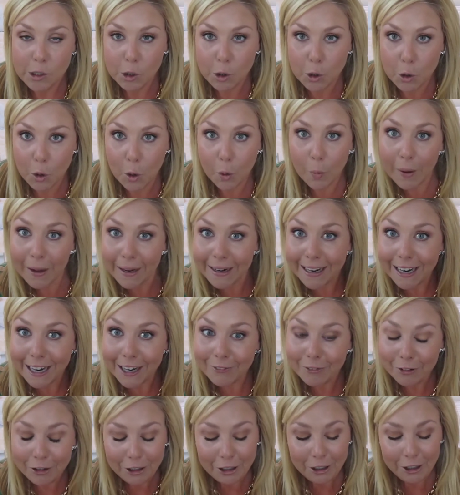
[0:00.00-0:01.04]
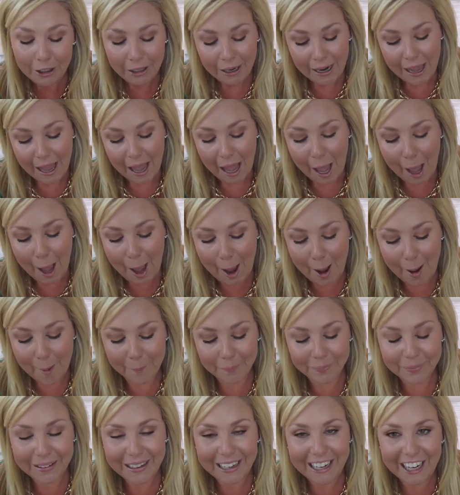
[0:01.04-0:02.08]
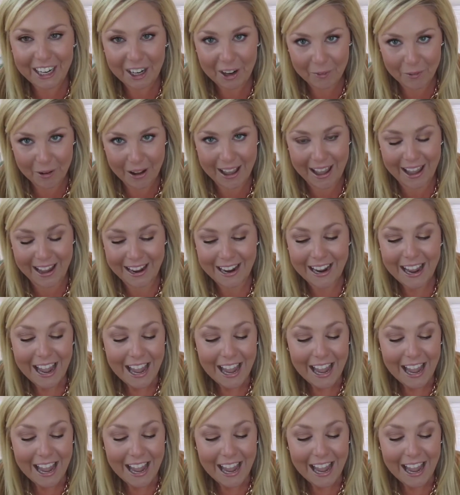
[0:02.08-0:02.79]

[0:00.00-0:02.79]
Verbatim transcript: sure, whatever. Um, anyway,